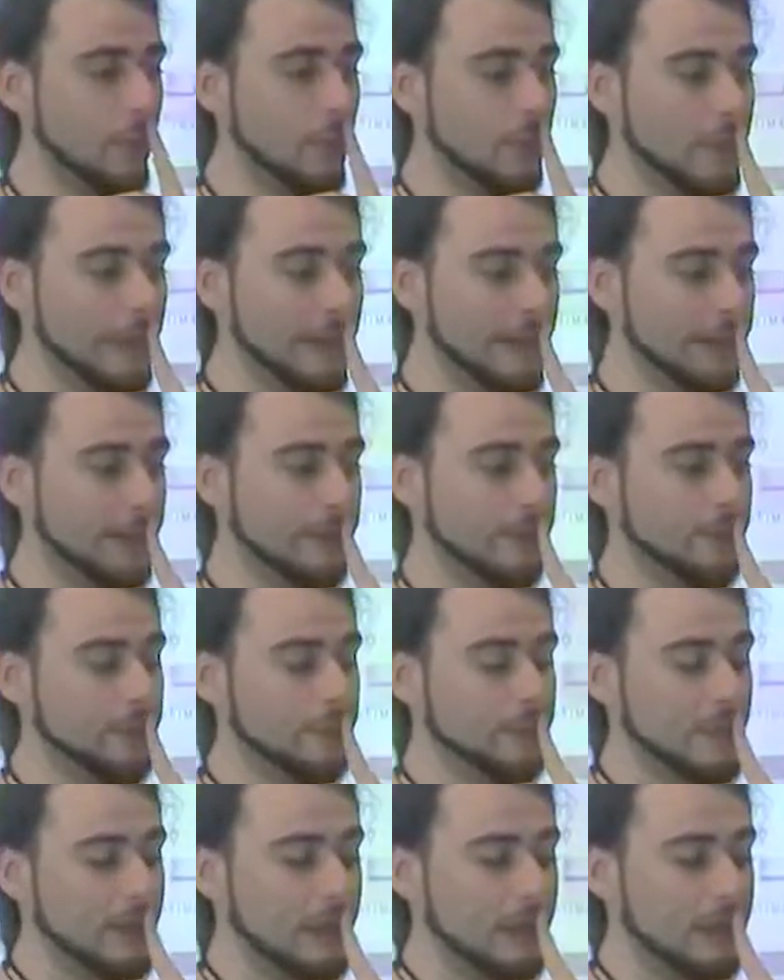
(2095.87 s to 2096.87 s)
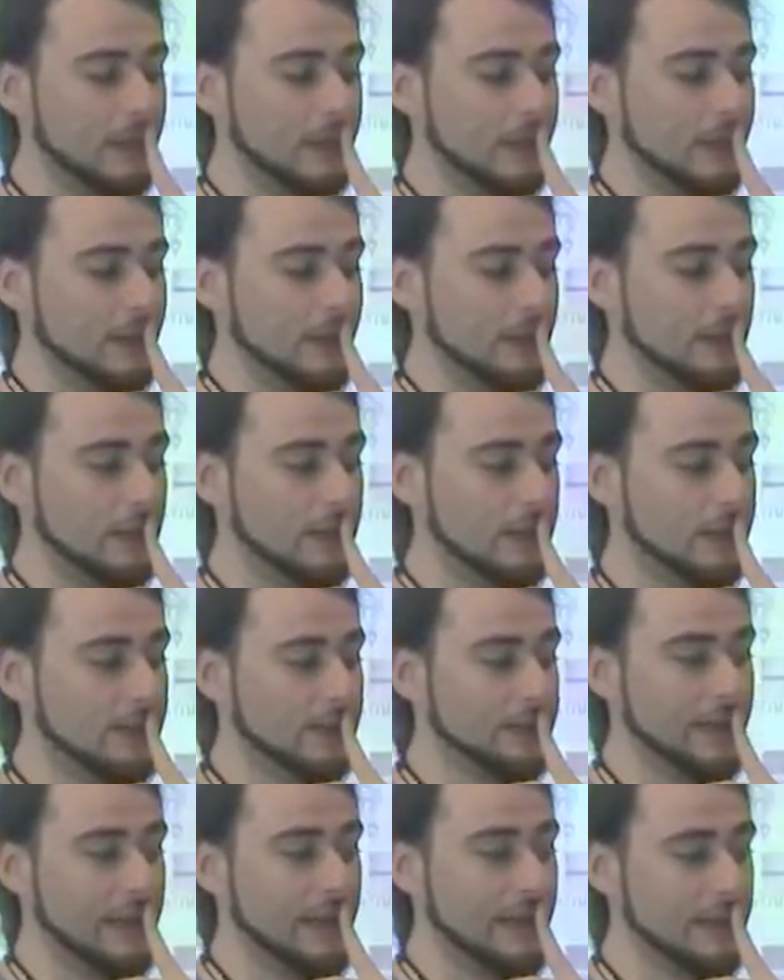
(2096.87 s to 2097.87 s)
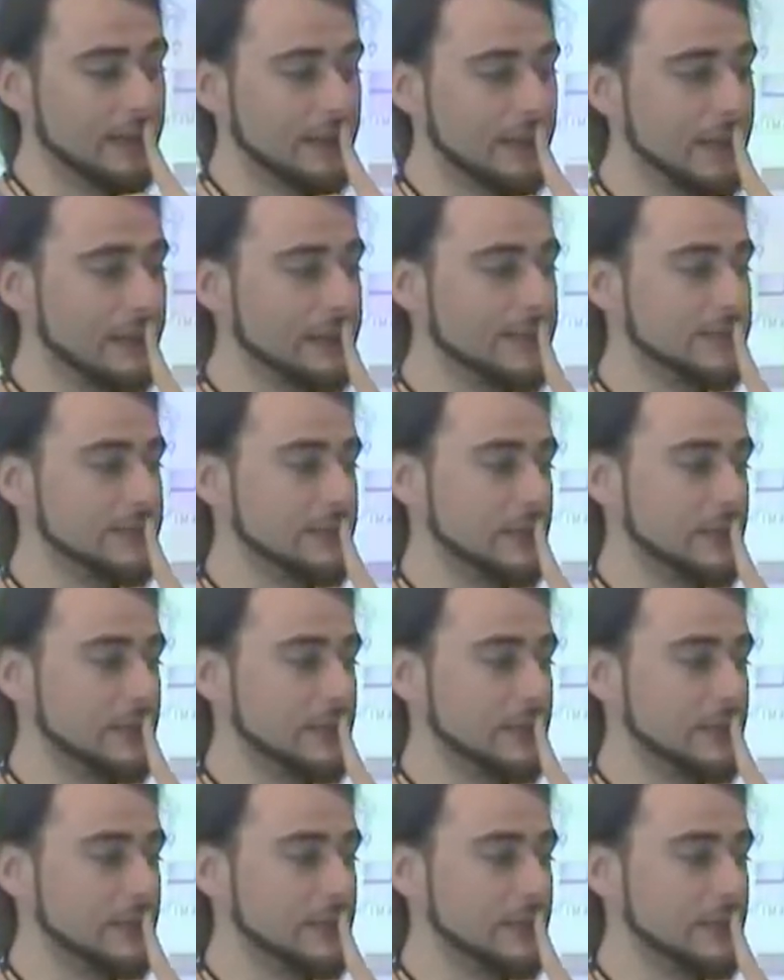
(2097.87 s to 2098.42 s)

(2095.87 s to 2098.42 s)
mobile? Uh, they are not.